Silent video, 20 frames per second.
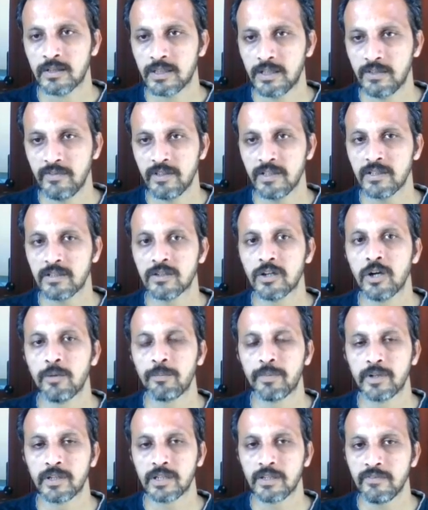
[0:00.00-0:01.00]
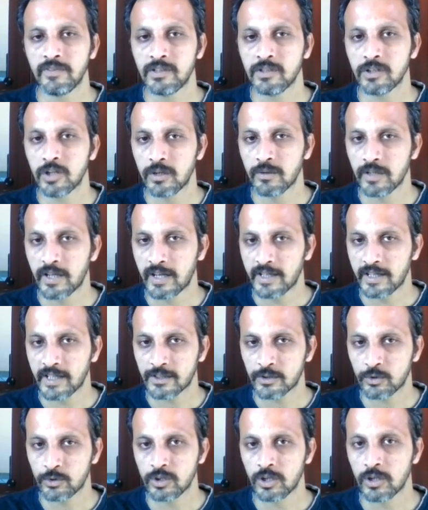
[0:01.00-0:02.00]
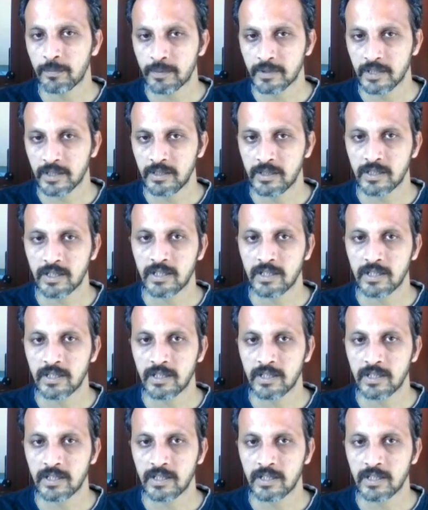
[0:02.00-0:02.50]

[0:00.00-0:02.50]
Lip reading: giving our attack to the opponent,